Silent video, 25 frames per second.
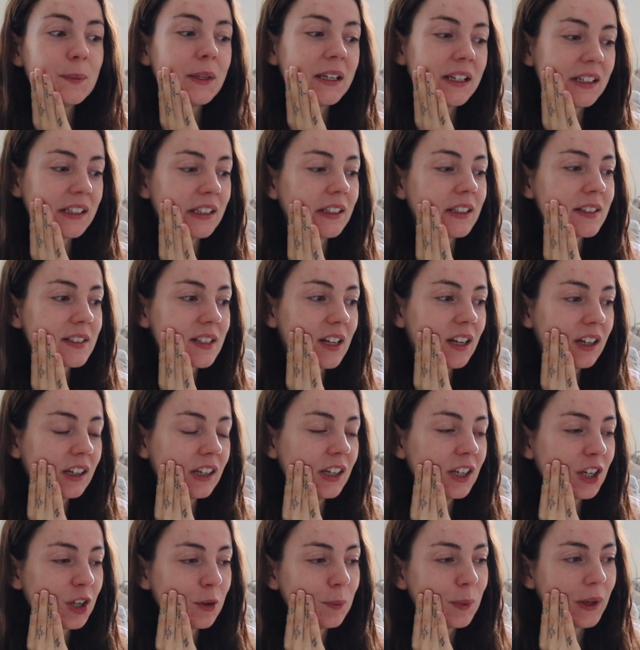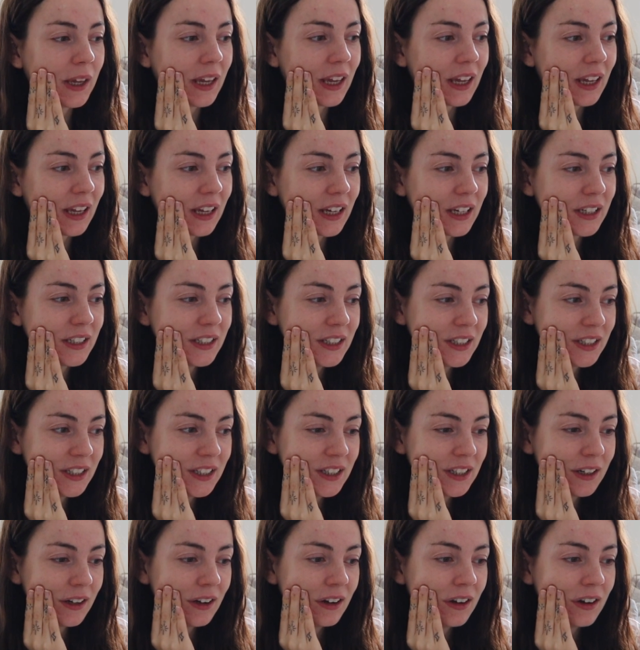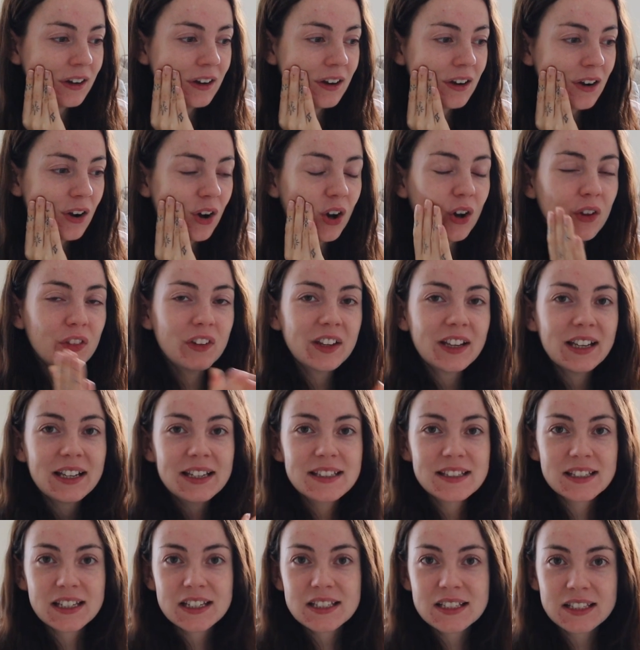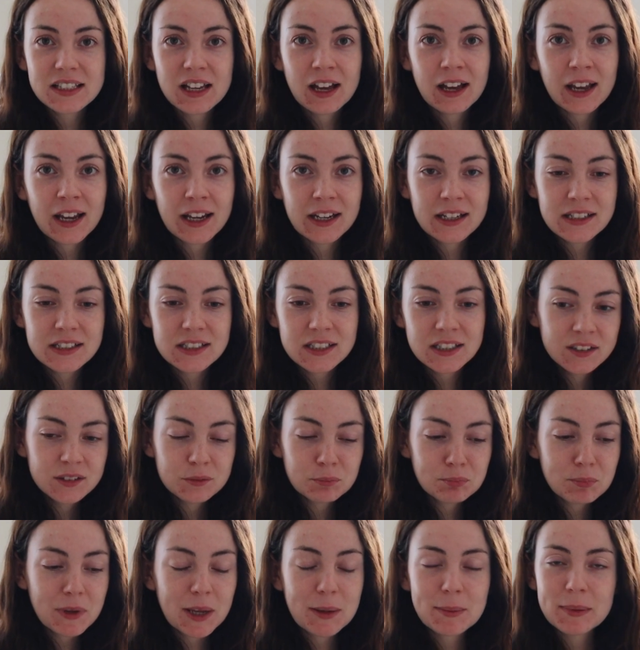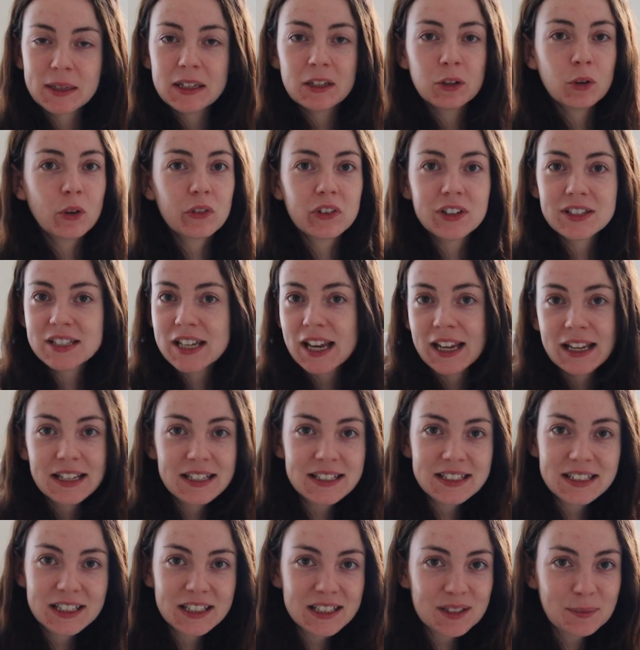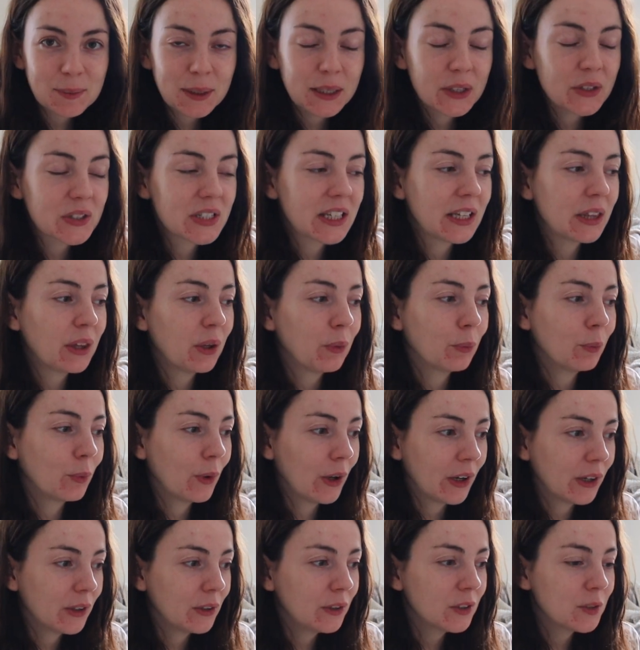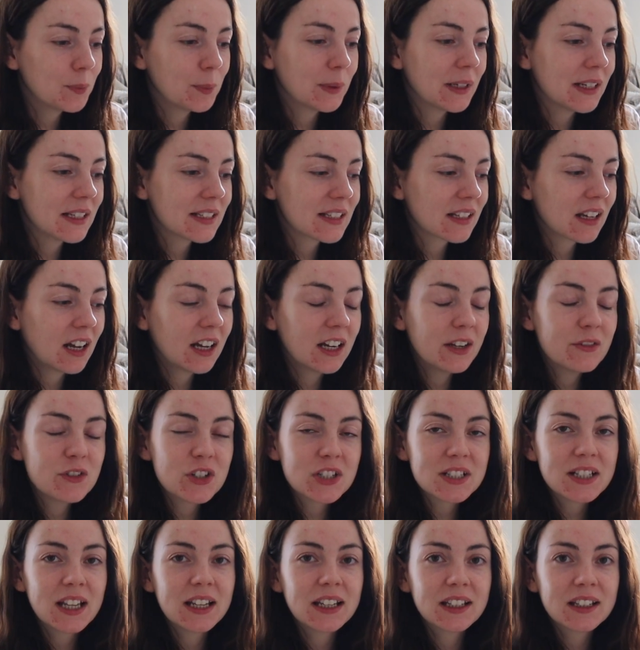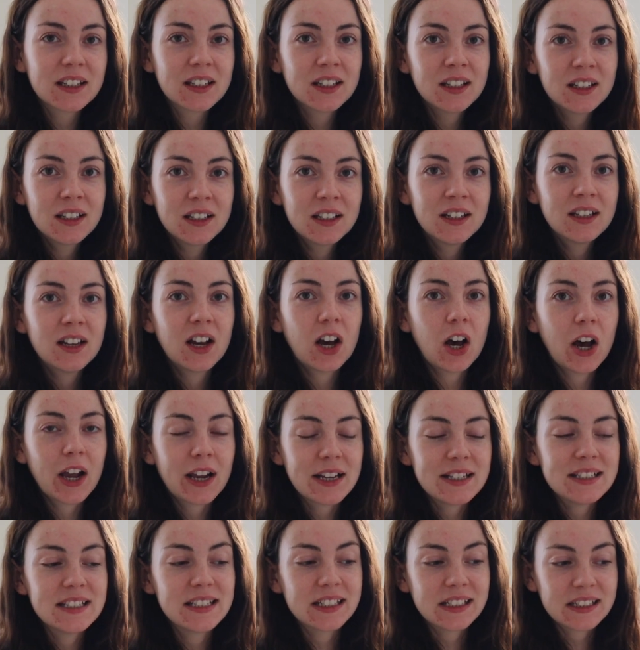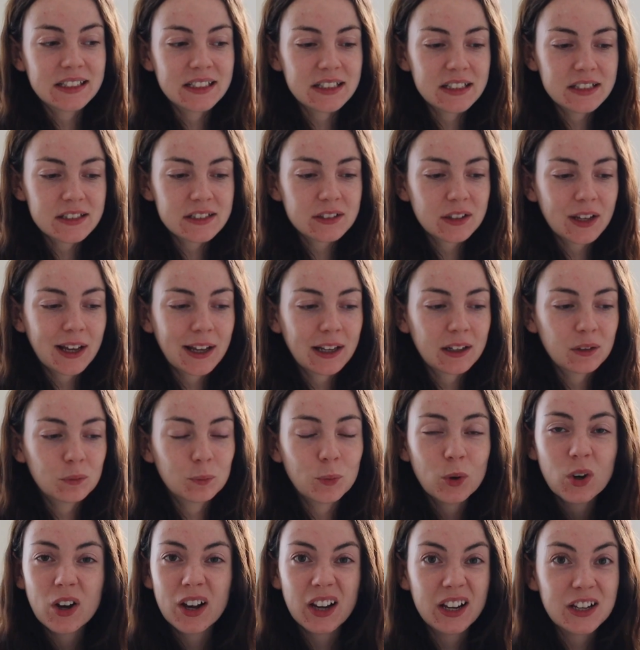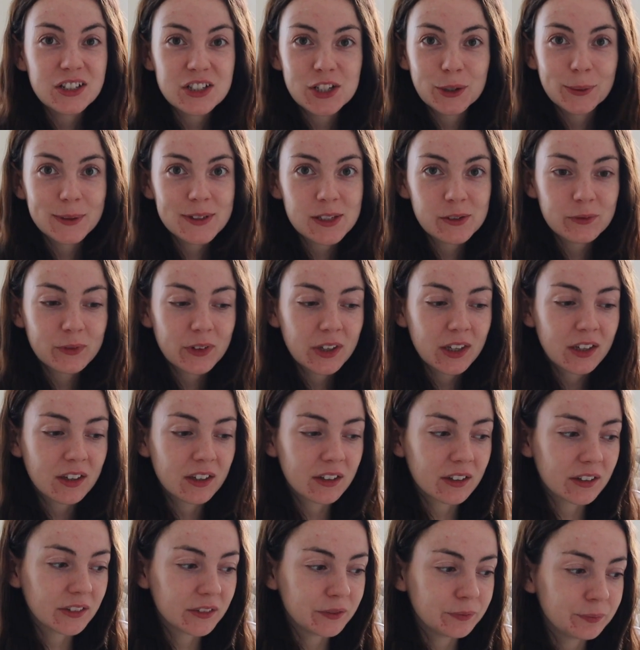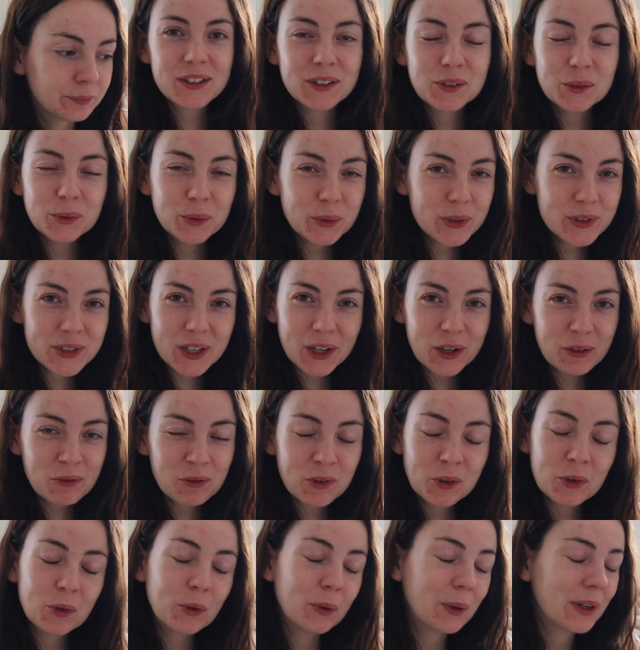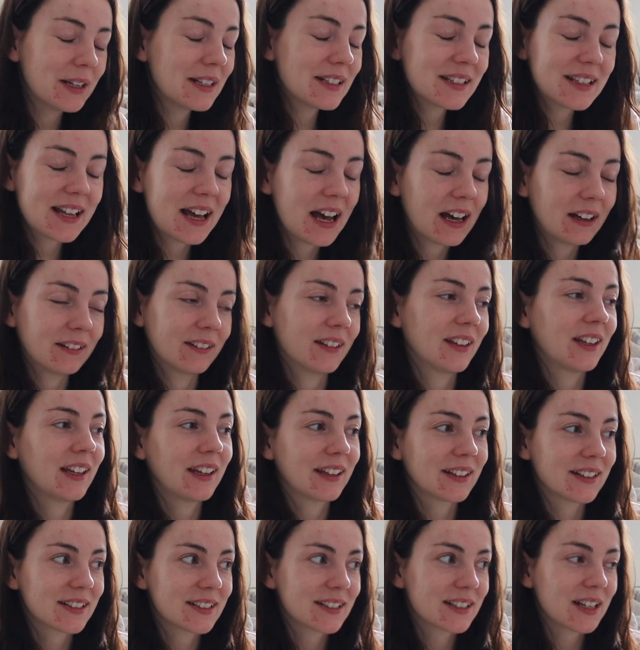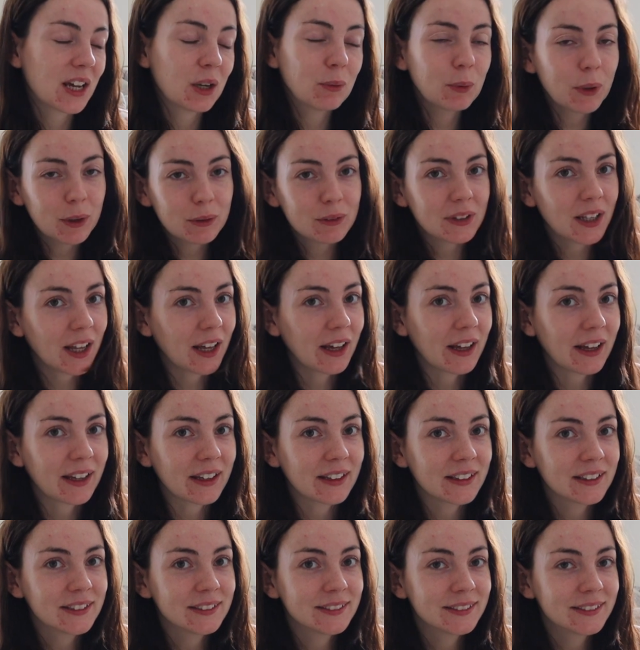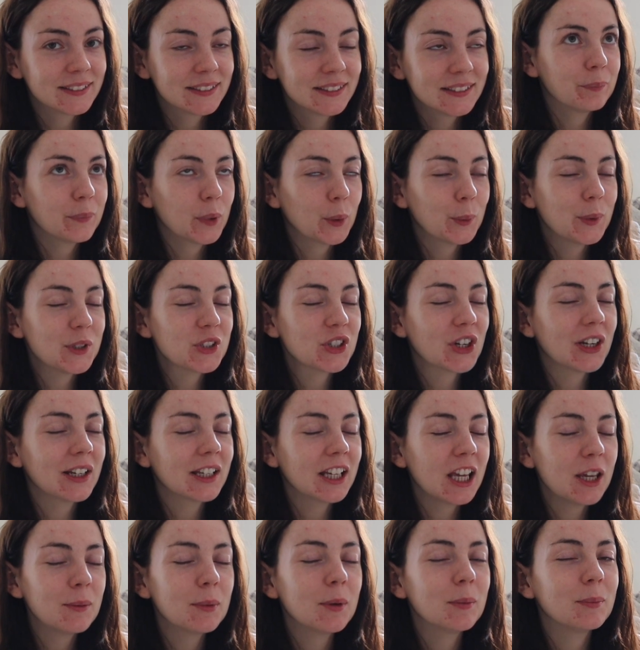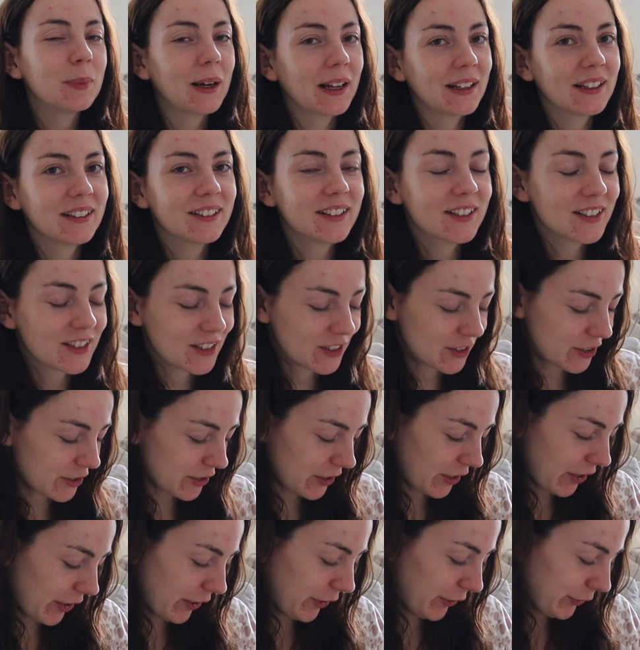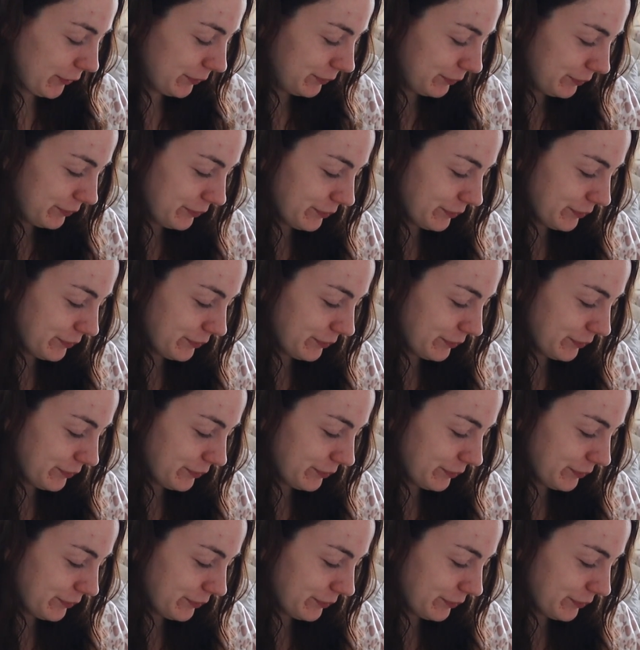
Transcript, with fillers: meals are going to be on the easier side, maybe not the tastiest meals in the world, but it's kind of just like ideas and what I do as a vegan. Also not always the healthiest, I won't lie, but we try and keep it balanced. So